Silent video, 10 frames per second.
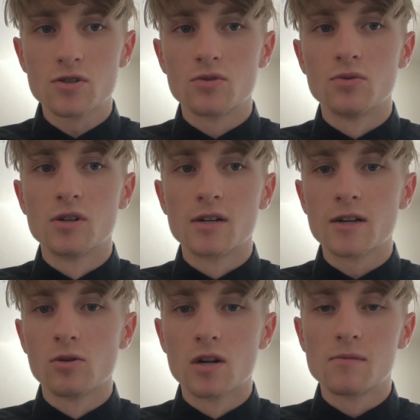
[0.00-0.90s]
to the
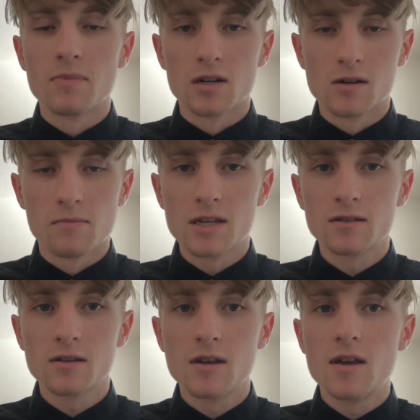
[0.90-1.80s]
regular
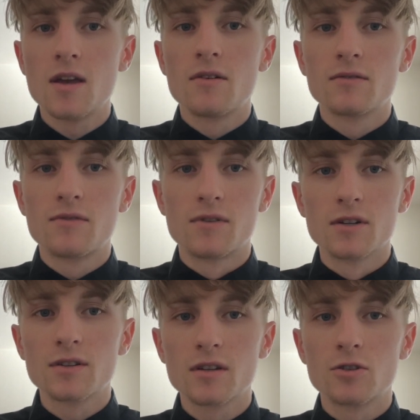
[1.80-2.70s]
parliament.
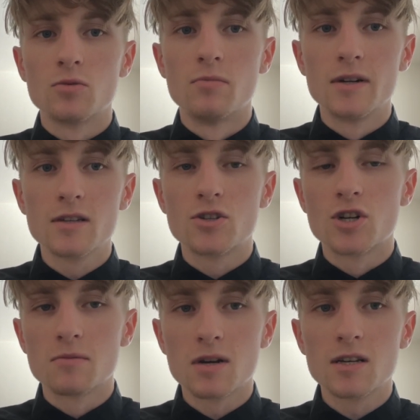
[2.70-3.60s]
Third, to bring
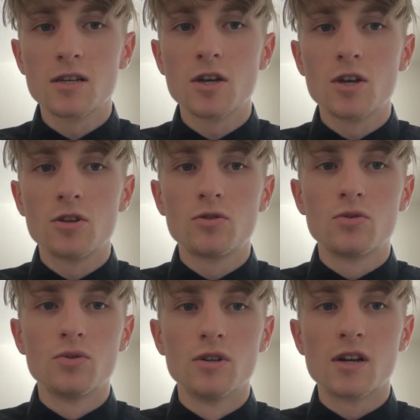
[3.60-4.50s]
Germany
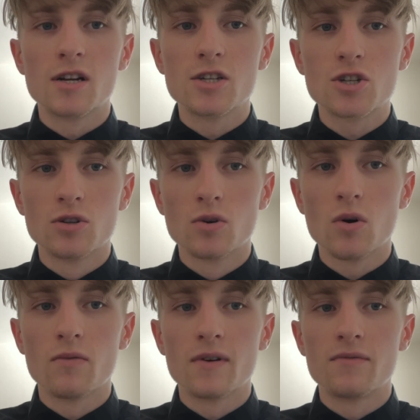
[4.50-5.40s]
to the creation
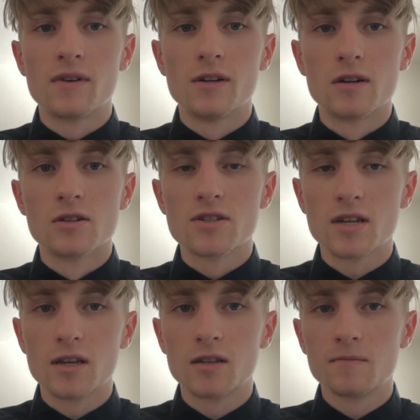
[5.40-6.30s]
of a federal
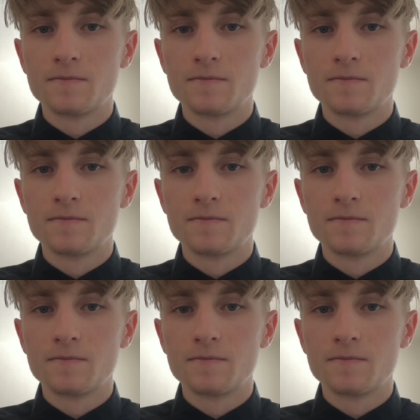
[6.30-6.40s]
state.